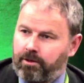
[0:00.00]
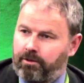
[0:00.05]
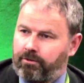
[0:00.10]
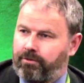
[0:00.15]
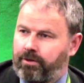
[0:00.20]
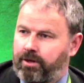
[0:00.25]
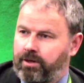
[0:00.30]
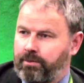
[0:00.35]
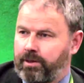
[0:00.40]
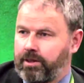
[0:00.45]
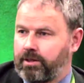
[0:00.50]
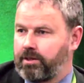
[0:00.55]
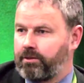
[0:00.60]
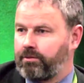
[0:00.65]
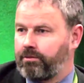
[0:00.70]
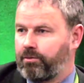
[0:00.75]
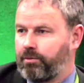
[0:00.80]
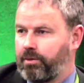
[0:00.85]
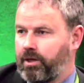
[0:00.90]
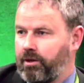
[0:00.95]
fundamentally
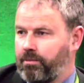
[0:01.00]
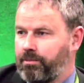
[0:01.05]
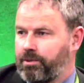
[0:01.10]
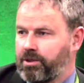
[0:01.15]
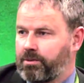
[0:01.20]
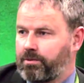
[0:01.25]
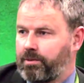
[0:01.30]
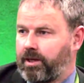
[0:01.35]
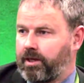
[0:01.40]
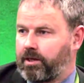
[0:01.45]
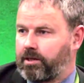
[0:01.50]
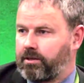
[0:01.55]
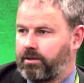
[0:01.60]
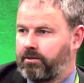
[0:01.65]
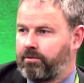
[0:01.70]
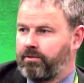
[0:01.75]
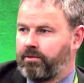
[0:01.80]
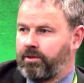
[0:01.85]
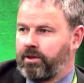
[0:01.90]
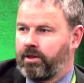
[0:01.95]
from our
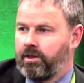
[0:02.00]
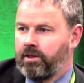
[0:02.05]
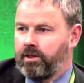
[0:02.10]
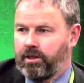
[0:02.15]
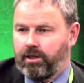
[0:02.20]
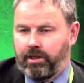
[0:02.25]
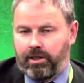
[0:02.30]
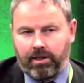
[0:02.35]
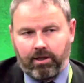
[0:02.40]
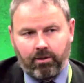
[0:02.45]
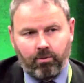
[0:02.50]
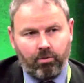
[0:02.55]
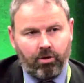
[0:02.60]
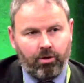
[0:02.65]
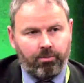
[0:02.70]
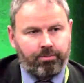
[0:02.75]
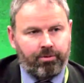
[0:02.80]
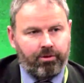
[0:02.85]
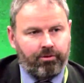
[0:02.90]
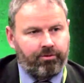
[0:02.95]
perspective,
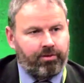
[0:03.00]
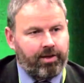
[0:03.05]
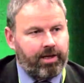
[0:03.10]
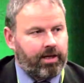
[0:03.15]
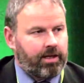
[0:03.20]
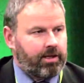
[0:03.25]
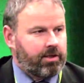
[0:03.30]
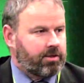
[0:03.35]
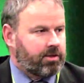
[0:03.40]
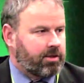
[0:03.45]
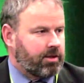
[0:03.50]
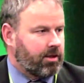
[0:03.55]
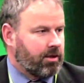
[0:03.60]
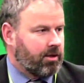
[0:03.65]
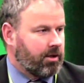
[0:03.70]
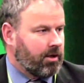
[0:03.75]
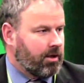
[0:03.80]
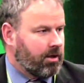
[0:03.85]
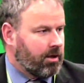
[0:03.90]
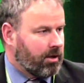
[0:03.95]
what pervades
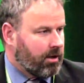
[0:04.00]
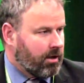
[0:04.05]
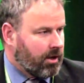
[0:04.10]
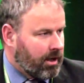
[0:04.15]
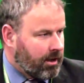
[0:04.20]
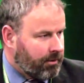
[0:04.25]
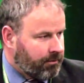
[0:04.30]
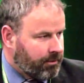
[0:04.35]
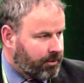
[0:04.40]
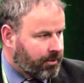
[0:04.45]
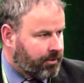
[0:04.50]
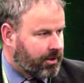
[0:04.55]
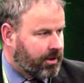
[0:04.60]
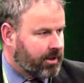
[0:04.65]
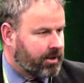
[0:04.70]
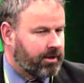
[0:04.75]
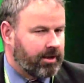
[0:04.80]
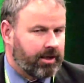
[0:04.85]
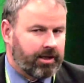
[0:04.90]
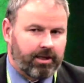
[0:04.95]

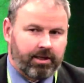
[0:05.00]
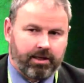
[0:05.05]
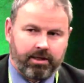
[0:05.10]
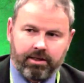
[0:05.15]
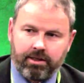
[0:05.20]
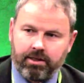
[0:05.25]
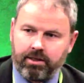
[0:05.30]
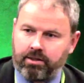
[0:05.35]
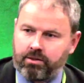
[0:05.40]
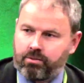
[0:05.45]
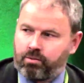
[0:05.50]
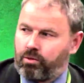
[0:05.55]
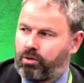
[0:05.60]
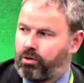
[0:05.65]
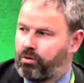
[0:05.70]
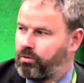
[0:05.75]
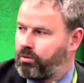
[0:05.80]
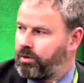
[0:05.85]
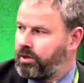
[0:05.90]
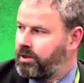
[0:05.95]
everything there is
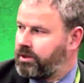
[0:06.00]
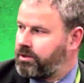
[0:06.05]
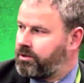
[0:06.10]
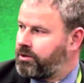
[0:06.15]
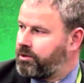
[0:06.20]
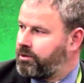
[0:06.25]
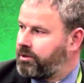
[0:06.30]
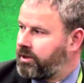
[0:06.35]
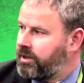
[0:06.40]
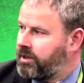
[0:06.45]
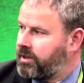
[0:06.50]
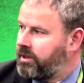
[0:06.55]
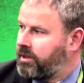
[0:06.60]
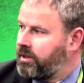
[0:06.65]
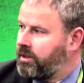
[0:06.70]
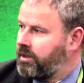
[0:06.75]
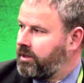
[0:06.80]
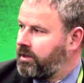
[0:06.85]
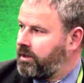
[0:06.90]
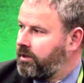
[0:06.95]
what we are doing
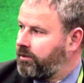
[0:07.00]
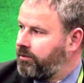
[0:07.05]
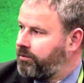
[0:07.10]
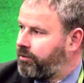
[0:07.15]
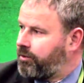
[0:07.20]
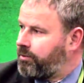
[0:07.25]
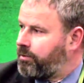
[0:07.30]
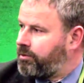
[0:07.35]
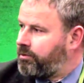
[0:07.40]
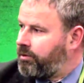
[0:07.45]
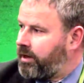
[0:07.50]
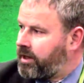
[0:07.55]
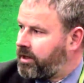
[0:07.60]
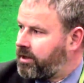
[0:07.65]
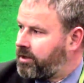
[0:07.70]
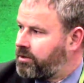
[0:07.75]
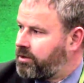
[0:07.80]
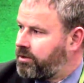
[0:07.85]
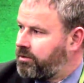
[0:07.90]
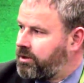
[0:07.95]
from a
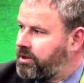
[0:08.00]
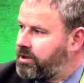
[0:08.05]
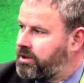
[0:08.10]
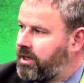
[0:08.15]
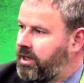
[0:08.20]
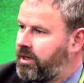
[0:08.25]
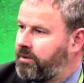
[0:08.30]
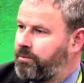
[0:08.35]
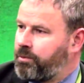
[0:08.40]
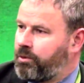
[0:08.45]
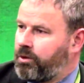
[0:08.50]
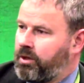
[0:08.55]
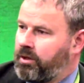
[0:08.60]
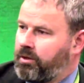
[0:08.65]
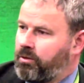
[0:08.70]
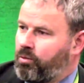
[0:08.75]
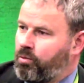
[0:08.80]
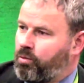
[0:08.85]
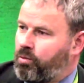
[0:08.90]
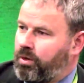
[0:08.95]
regulatory
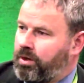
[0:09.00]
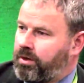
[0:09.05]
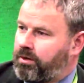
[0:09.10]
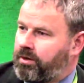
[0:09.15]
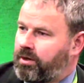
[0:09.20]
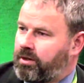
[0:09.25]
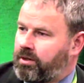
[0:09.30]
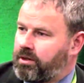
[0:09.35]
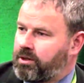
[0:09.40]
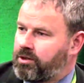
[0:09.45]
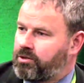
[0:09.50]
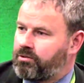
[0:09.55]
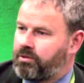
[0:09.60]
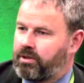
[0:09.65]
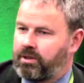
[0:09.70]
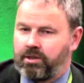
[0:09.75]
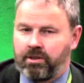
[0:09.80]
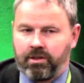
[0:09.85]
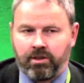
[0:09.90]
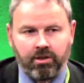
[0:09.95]
standpoint with
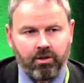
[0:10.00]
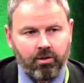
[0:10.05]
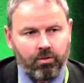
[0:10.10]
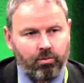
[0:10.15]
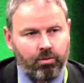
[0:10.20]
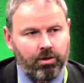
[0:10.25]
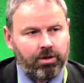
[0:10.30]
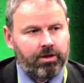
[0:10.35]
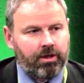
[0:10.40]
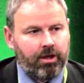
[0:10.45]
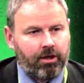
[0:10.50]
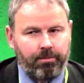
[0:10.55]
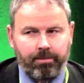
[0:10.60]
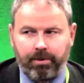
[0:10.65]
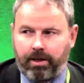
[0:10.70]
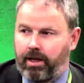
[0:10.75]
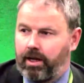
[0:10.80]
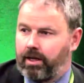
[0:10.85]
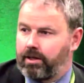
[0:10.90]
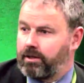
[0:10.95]
industry, with our
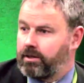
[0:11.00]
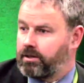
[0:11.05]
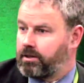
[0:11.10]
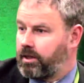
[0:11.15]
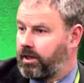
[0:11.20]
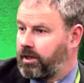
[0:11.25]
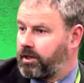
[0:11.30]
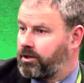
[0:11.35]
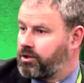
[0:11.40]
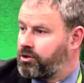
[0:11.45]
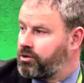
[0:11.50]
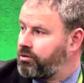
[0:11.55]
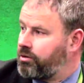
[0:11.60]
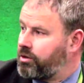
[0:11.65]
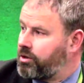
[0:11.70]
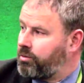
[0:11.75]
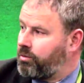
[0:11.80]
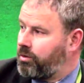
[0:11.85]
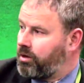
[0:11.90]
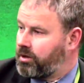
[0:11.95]
partners like Assure
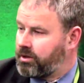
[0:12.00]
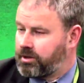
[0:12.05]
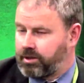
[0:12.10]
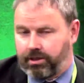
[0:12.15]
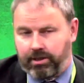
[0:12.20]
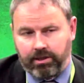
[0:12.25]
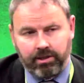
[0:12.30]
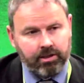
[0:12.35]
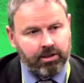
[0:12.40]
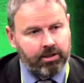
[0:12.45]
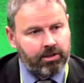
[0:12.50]
Quality,